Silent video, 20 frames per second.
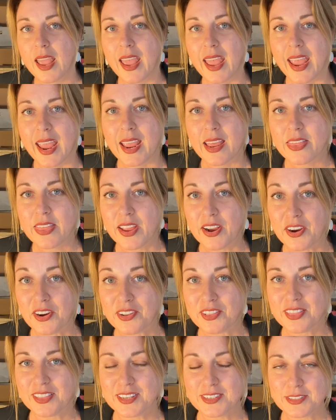Hey
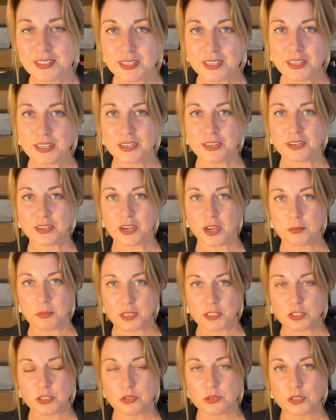there, Linda here,
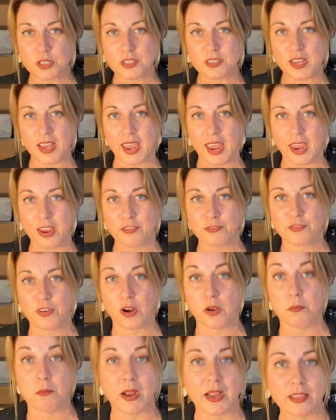coming to you today
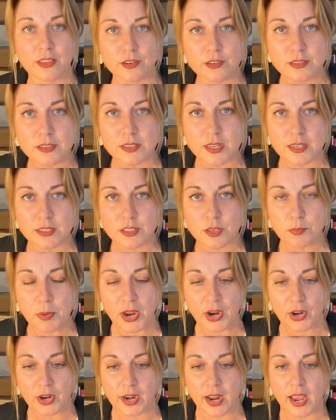from my little slice of
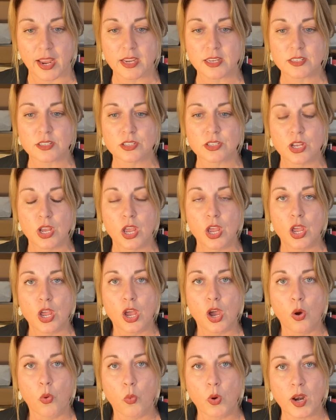paradise.
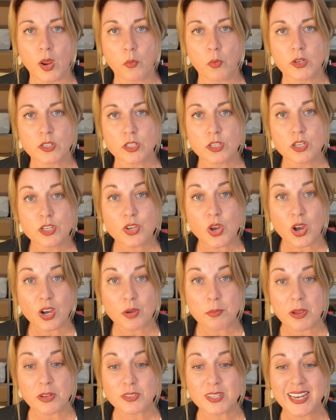What I wanted to talk
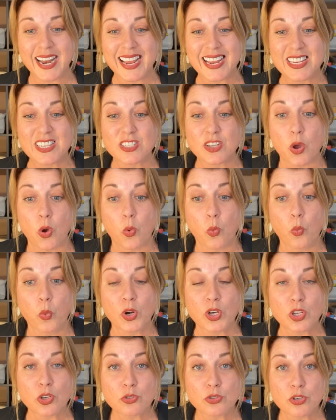about today is, what
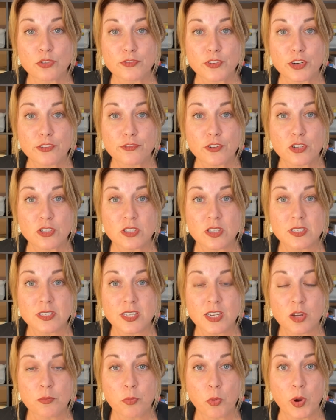do you do for your first
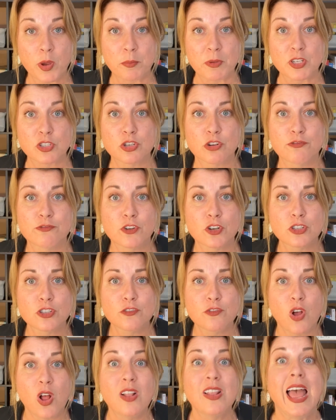listing appointment? So first
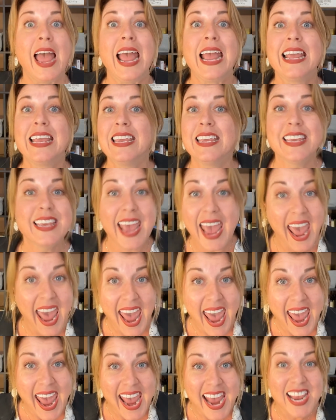of all,
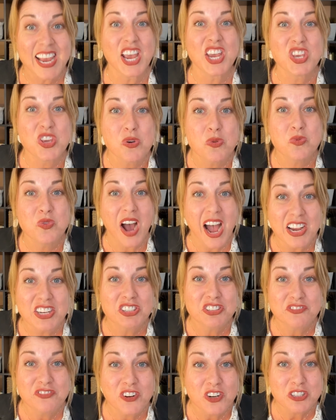yay, you got
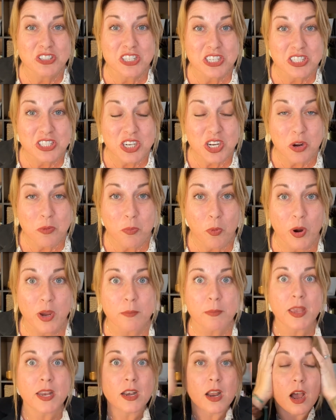your first listing
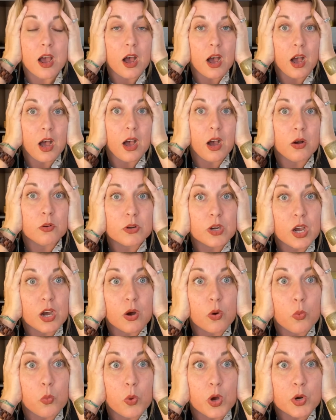appointment. Oh
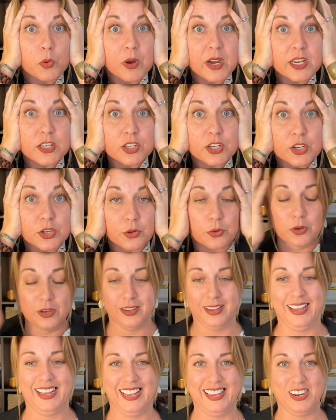no, what do I do?
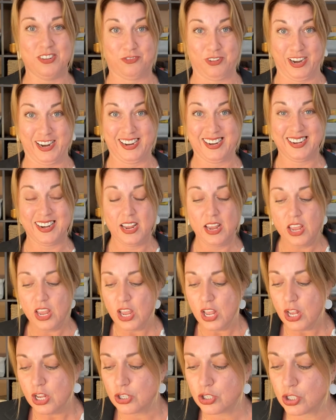Right?
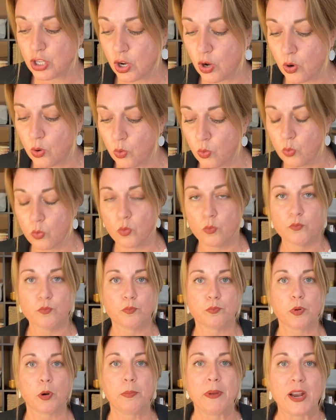So
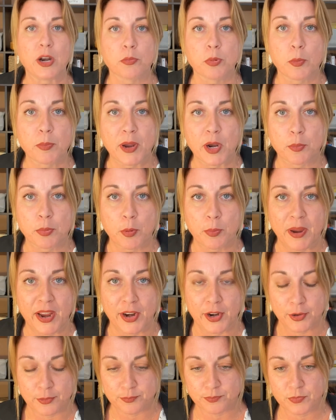prepare
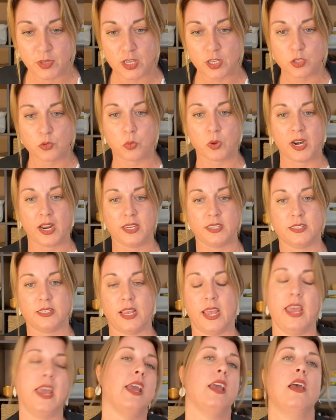is what I
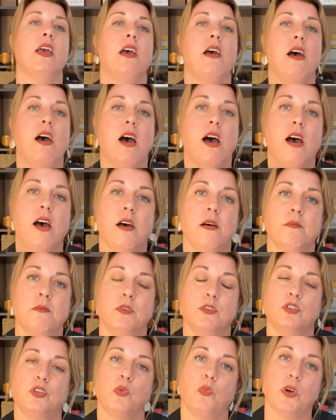say.
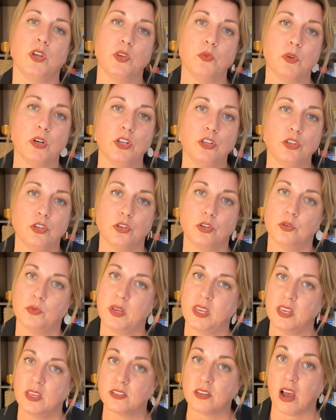So what you want to do
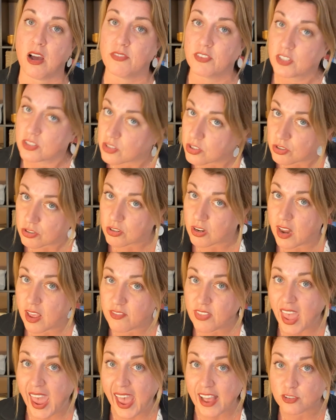is, obviously you're going to have
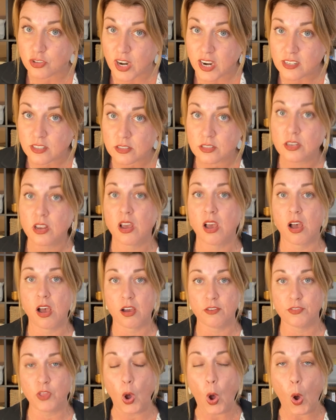the address
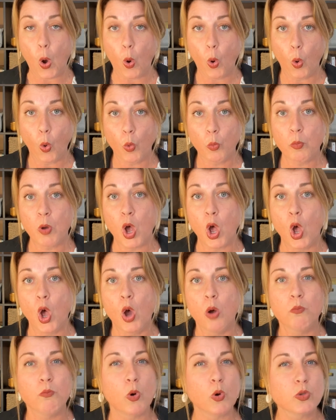of the home.
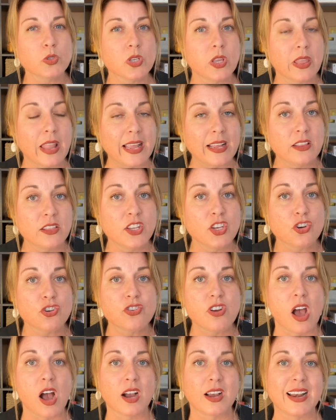Most likely you're
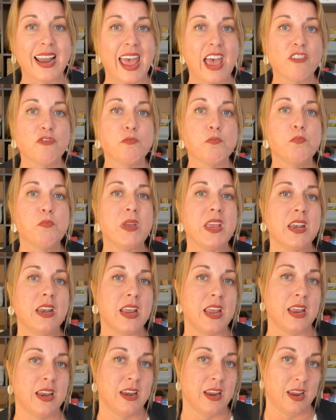not going to have been
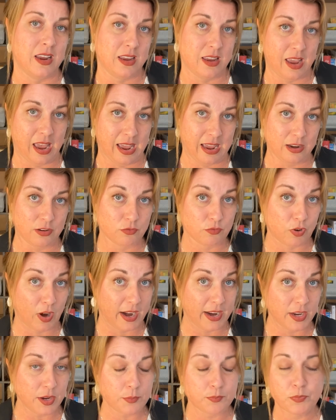in it yet,
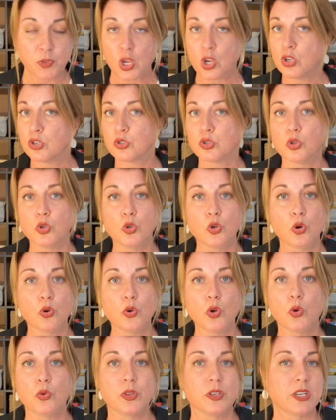right? So you don't
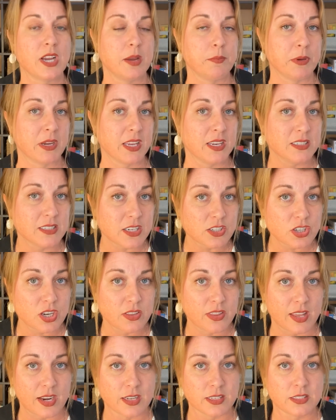know the type of
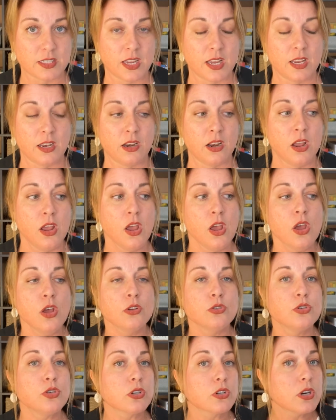condition that it's in.
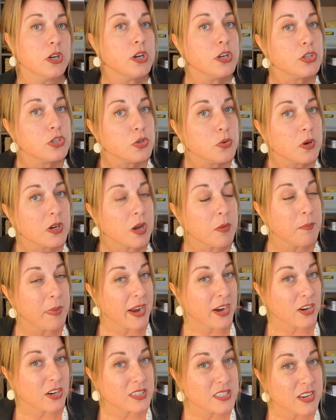So you're going to do a
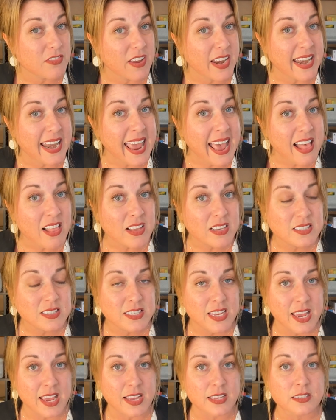comparative
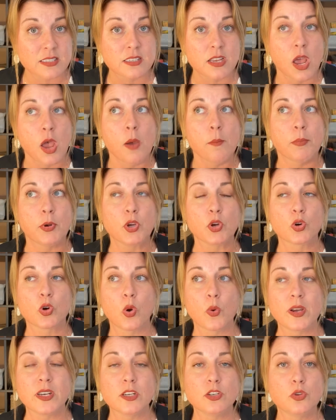analysis, but you're
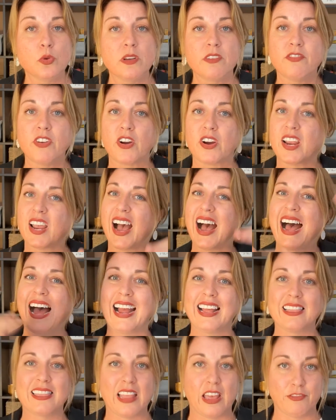going to do it very
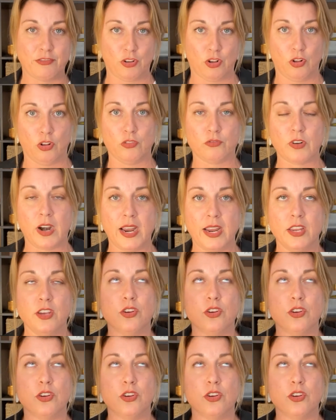high level, right?